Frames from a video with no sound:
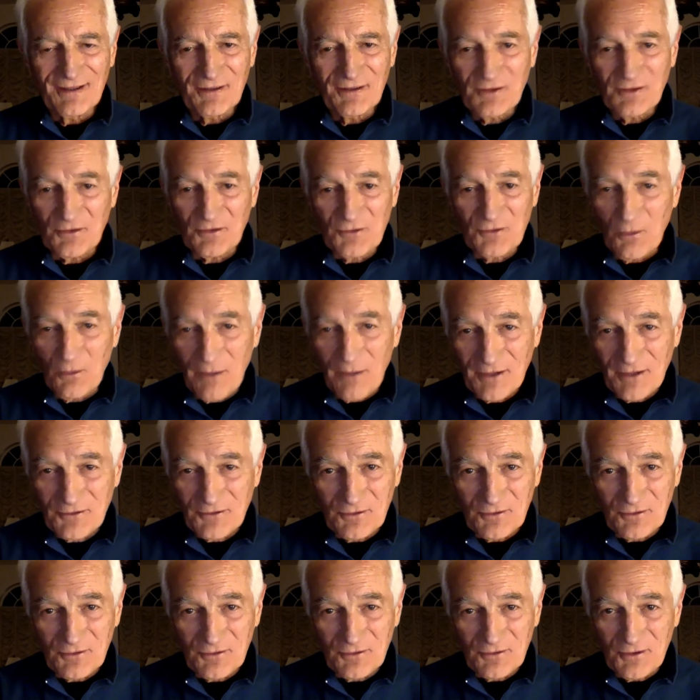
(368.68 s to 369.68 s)
there's no answer
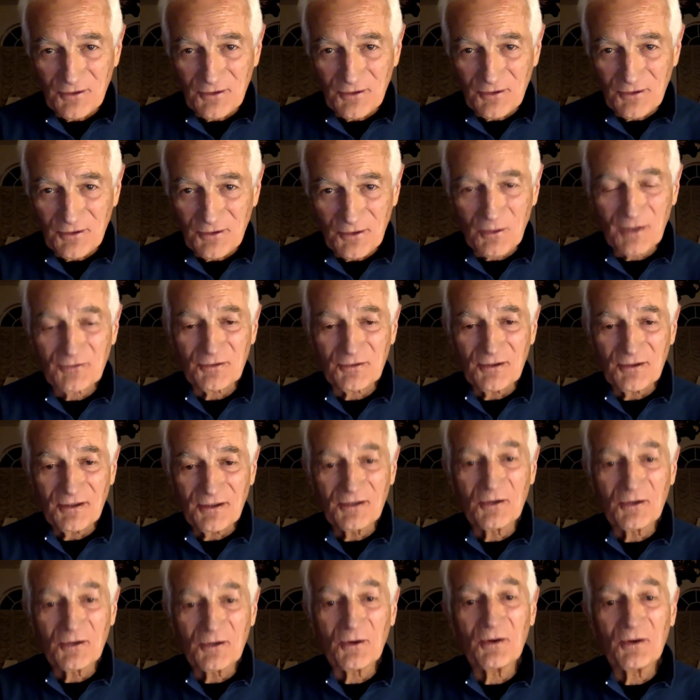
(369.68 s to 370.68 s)
to your
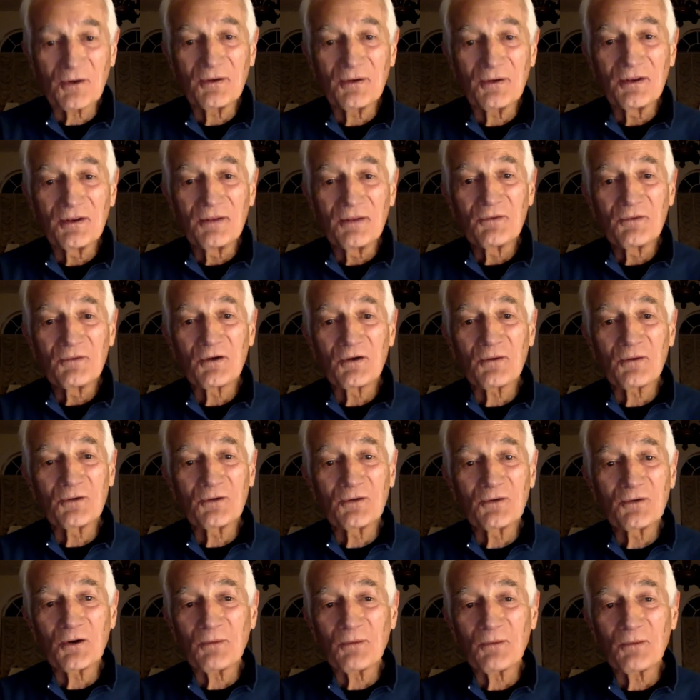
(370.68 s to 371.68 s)
question. You're you're
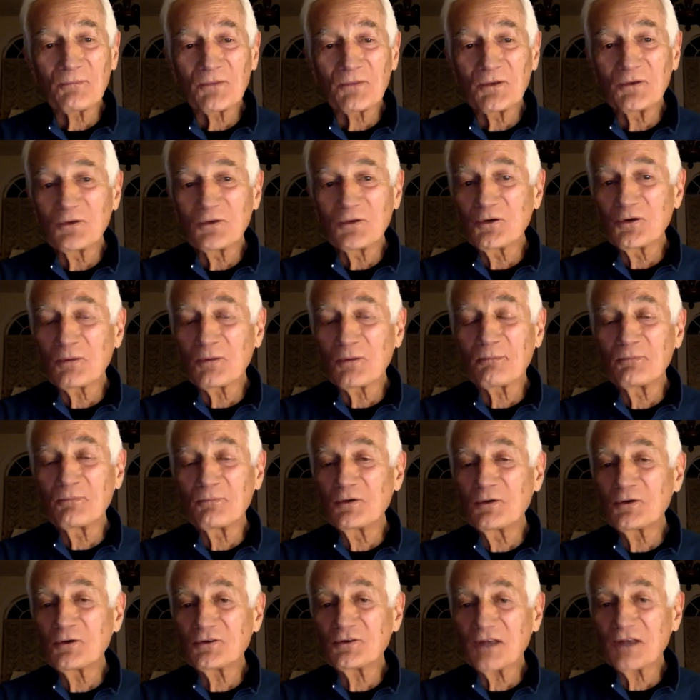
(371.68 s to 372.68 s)
you're you're
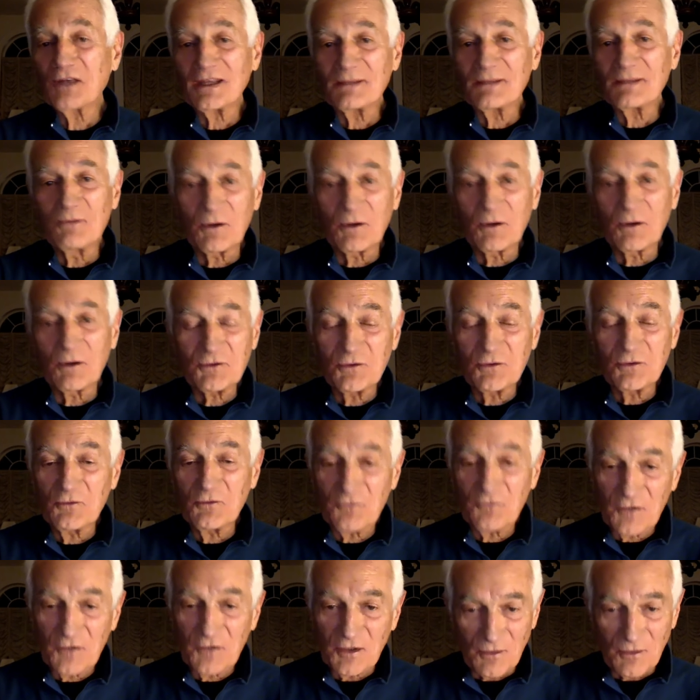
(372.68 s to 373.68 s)
you're telling me what you
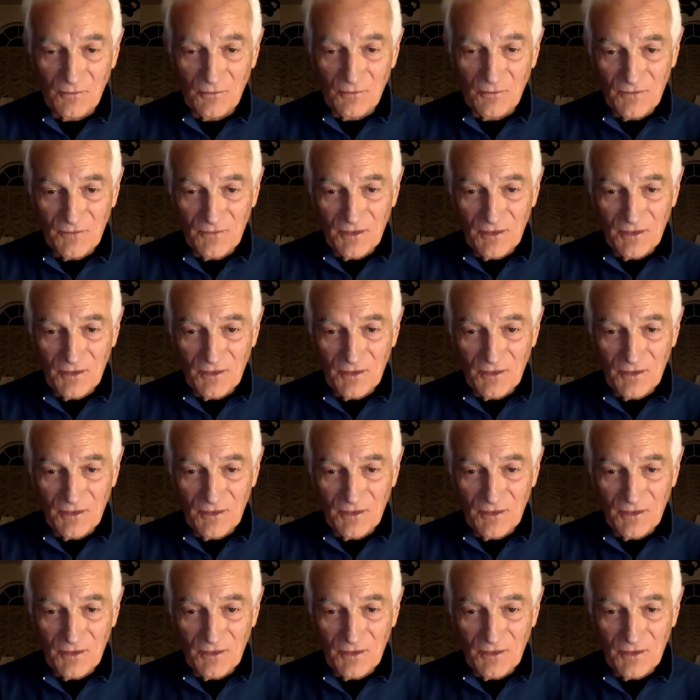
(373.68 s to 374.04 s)
feel.